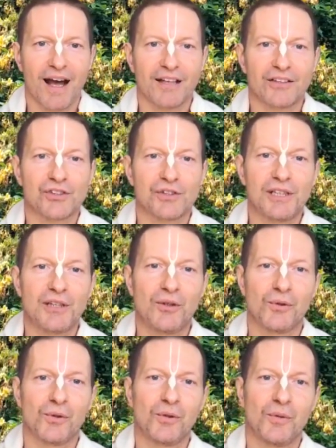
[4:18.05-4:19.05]
And Sri
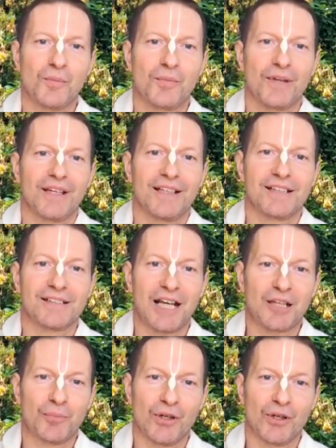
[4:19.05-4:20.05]
Guru is
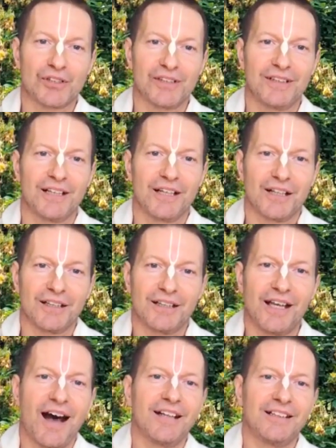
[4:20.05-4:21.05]
that person,
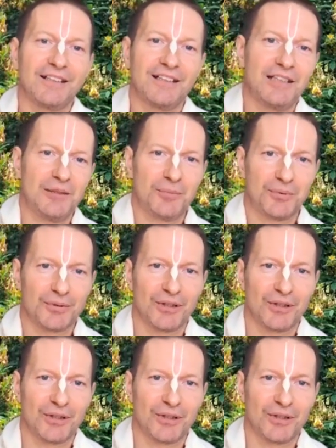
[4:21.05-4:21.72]
Jnana Deep,